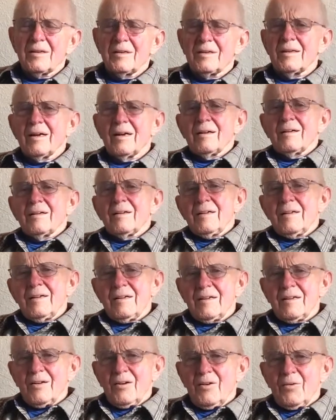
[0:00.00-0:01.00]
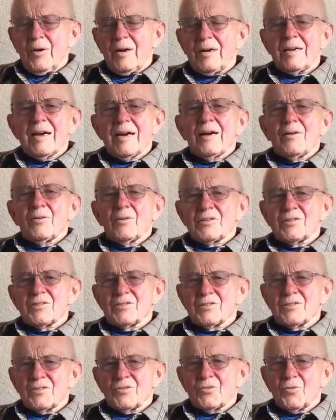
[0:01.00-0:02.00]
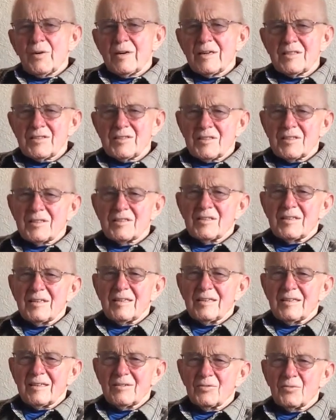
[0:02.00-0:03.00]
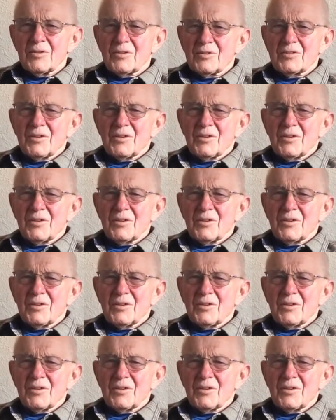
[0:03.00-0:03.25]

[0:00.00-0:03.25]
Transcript: Yeah. Right now it's 2016 that we're